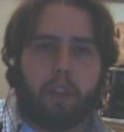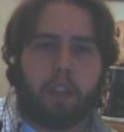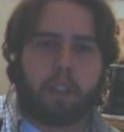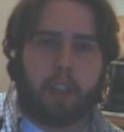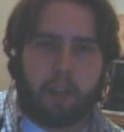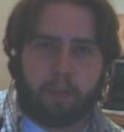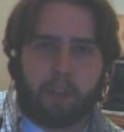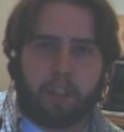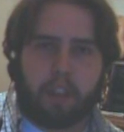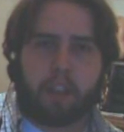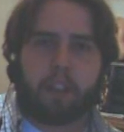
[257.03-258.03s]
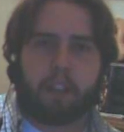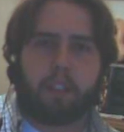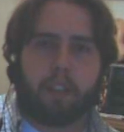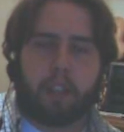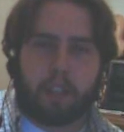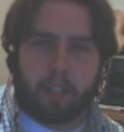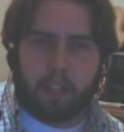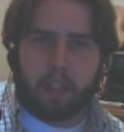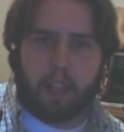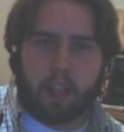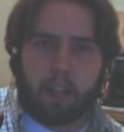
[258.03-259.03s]
It's everything that
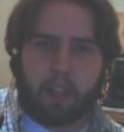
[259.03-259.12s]
TNA